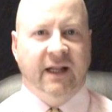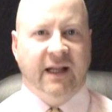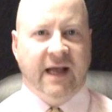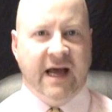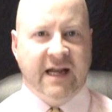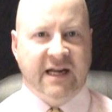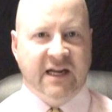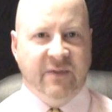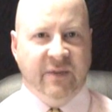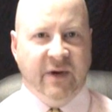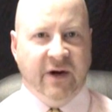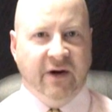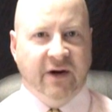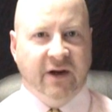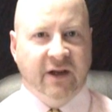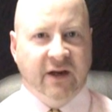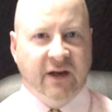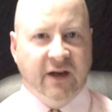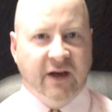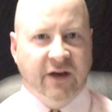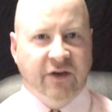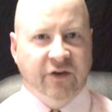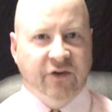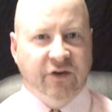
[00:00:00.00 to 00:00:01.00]
Latin American
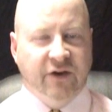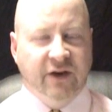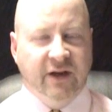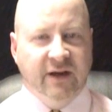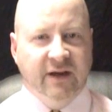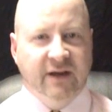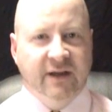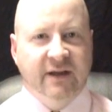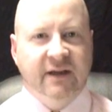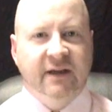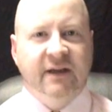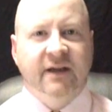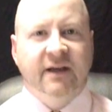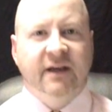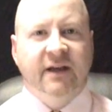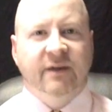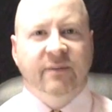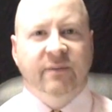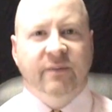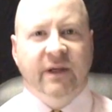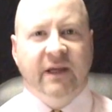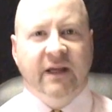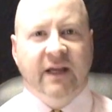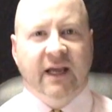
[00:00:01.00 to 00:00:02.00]
country,
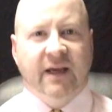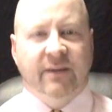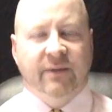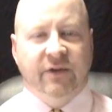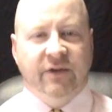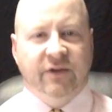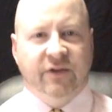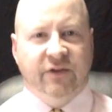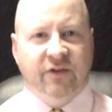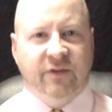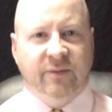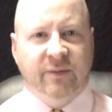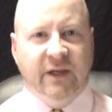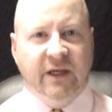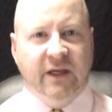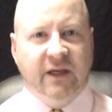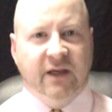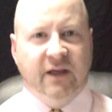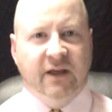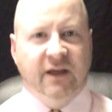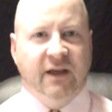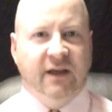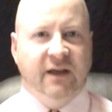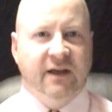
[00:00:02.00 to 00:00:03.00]
being able to
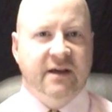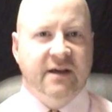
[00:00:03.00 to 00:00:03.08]
speak